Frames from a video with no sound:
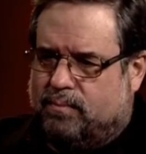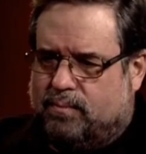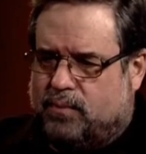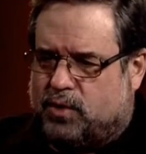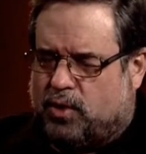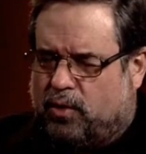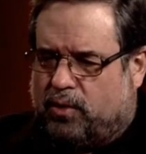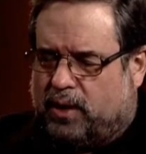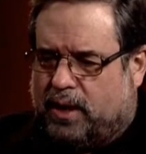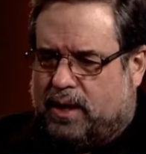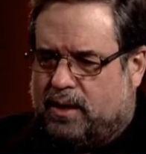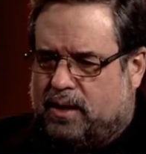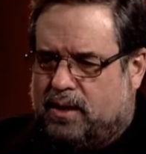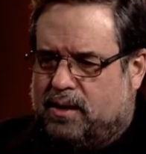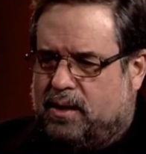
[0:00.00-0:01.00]
Certainly in
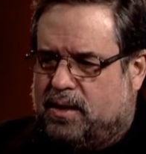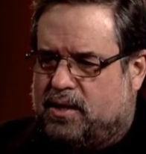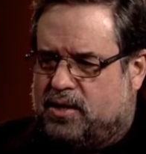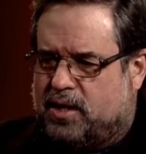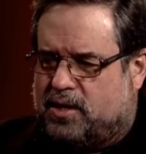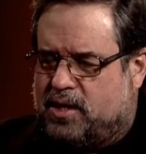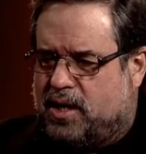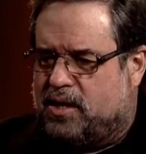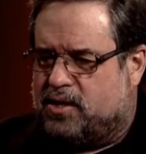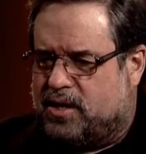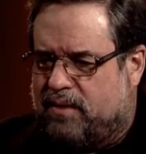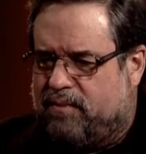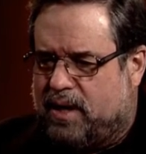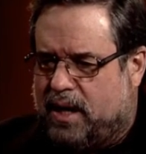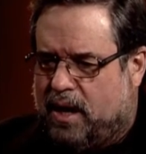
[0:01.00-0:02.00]
the 1600s and
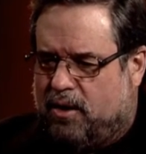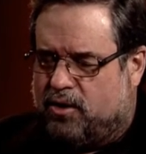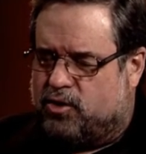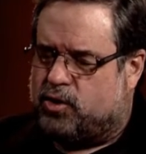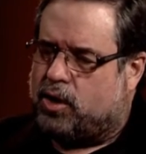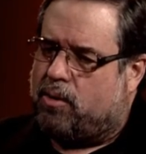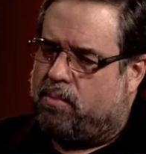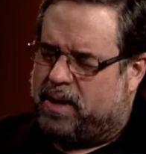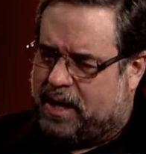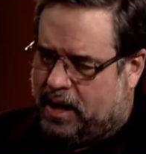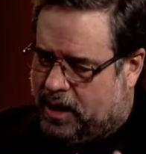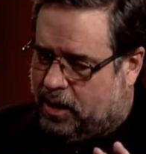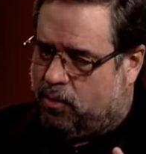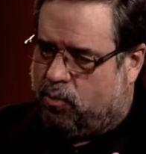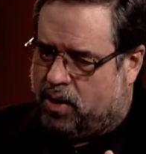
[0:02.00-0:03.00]
1700s, they're
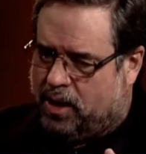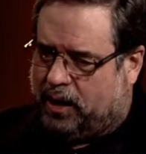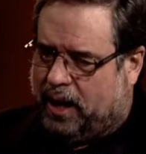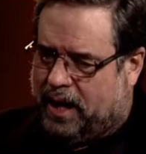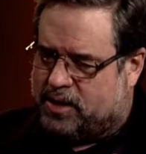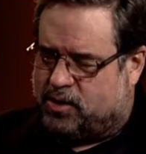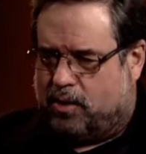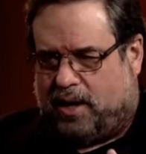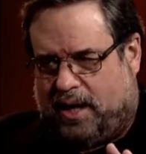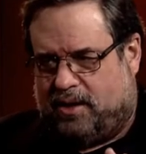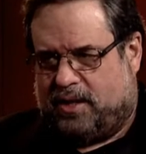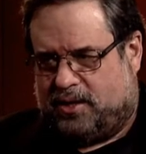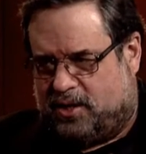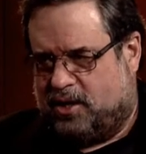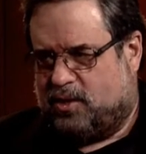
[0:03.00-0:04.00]
beginning to realize, okay,
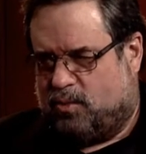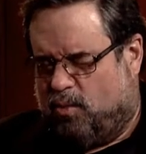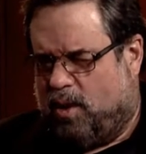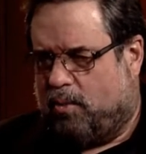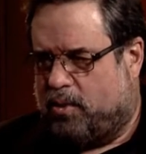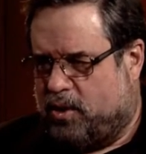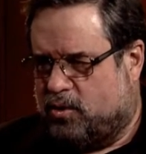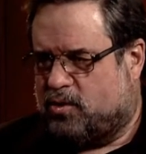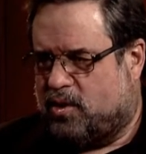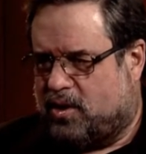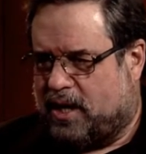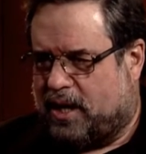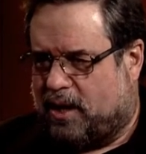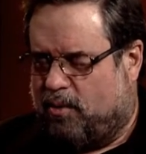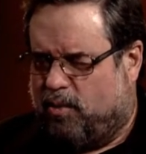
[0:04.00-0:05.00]
this isn't what we used to
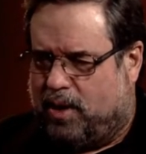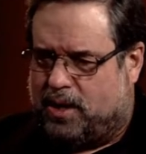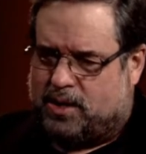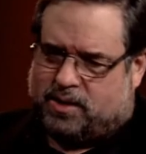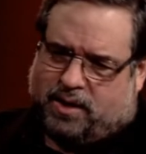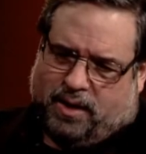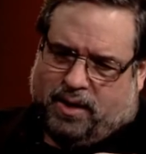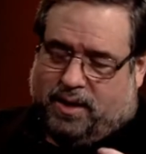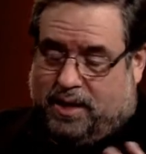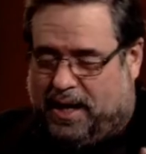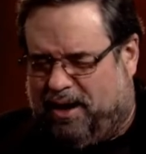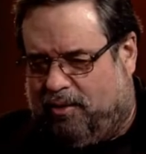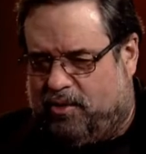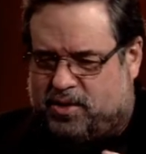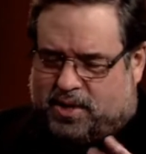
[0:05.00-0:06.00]
think it was. They had
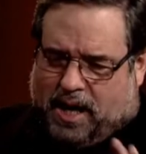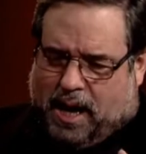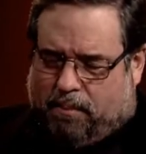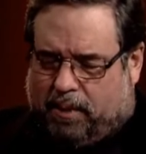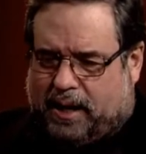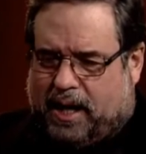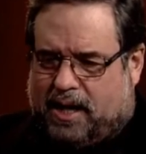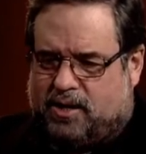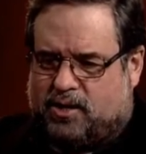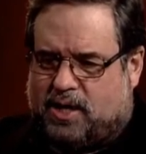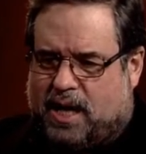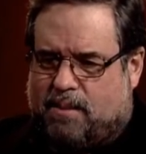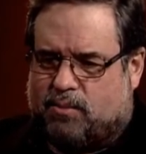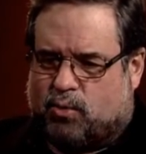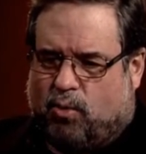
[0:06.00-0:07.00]
all these complicated
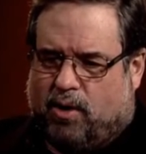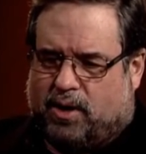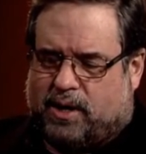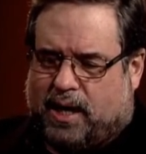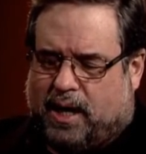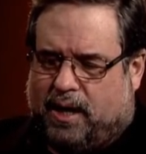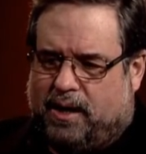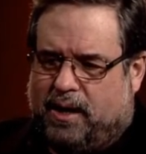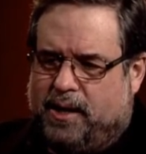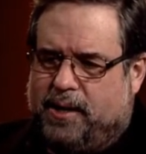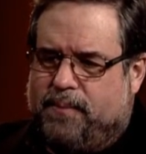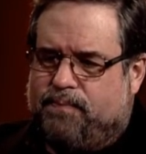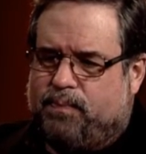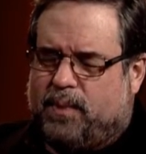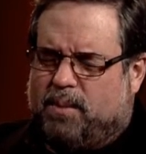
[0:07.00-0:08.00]
schemes worked out.
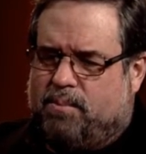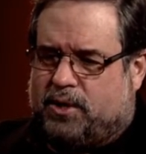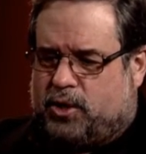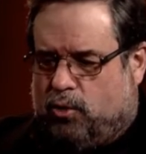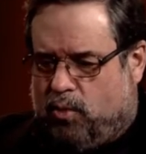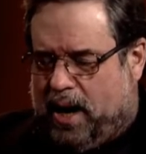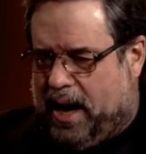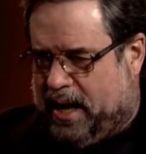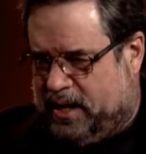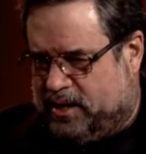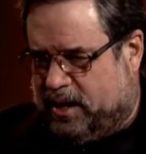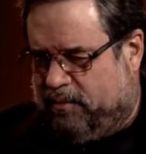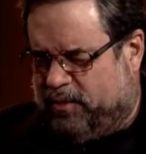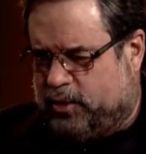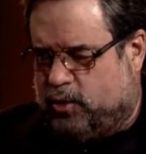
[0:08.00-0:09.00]
But you're right, it's
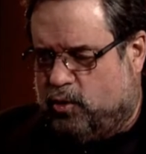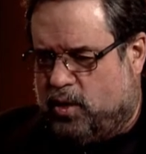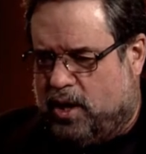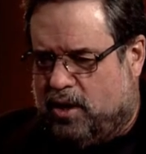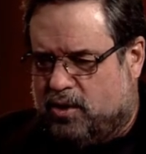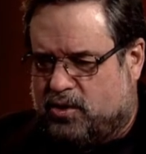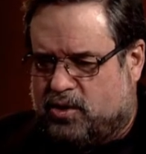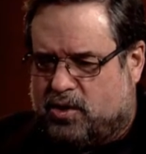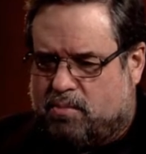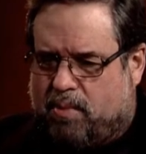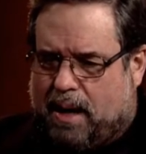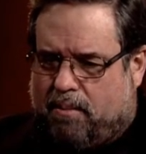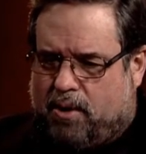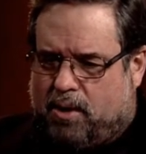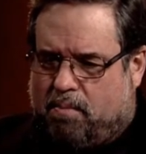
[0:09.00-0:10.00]
every 2 years is the
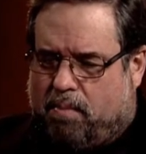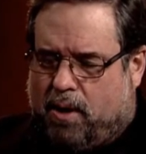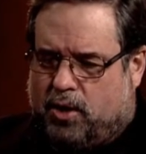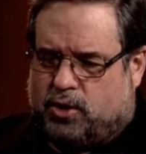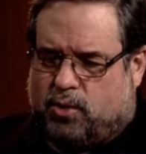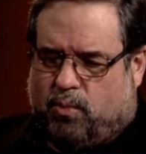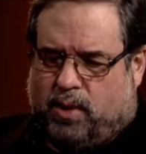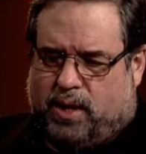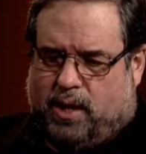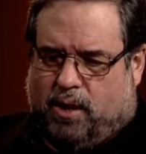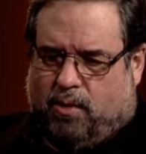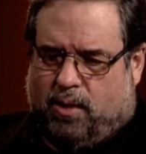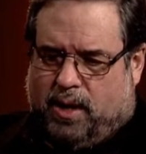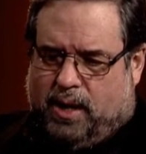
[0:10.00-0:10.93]
proper departure window,